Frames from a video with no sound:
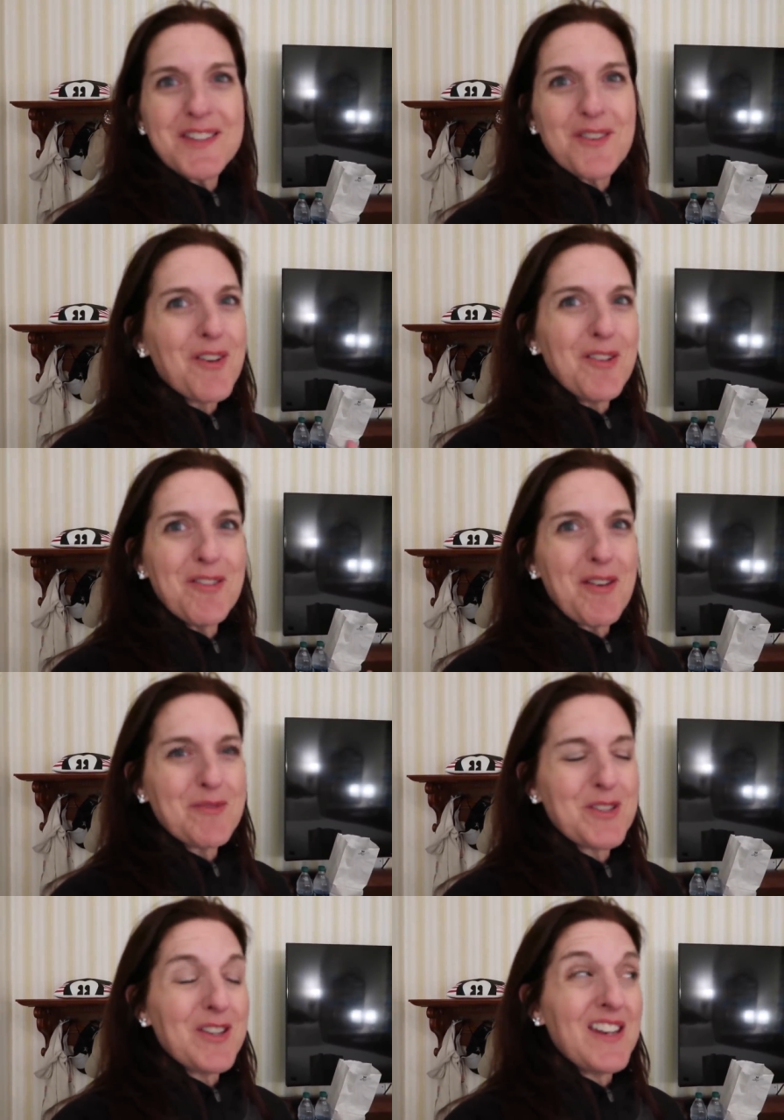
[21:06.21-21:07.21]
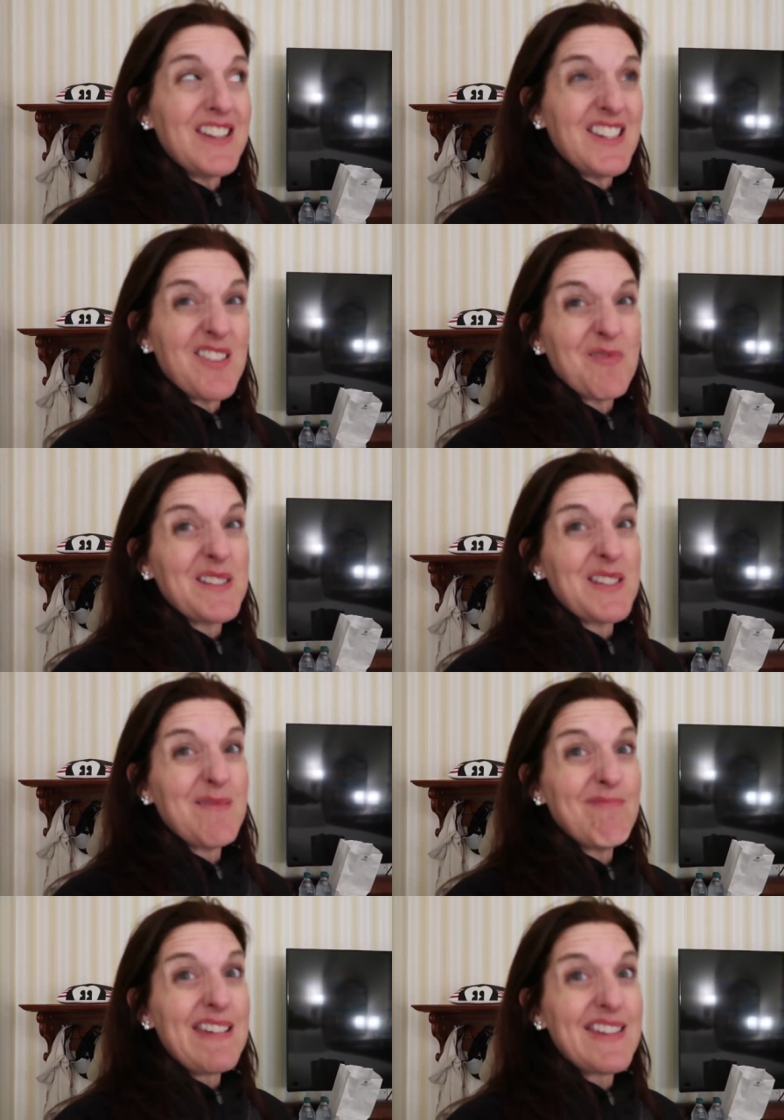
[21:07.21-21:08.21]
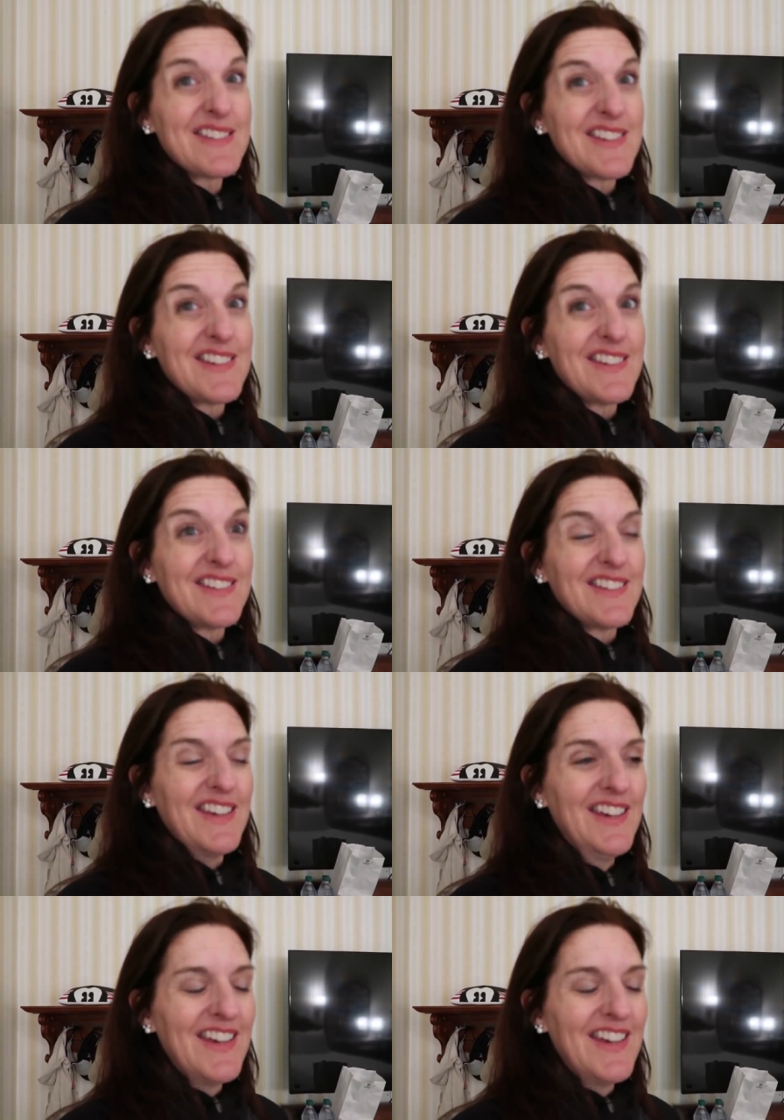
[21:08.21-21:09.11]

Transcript: so all of that was good, and dinner was amazing.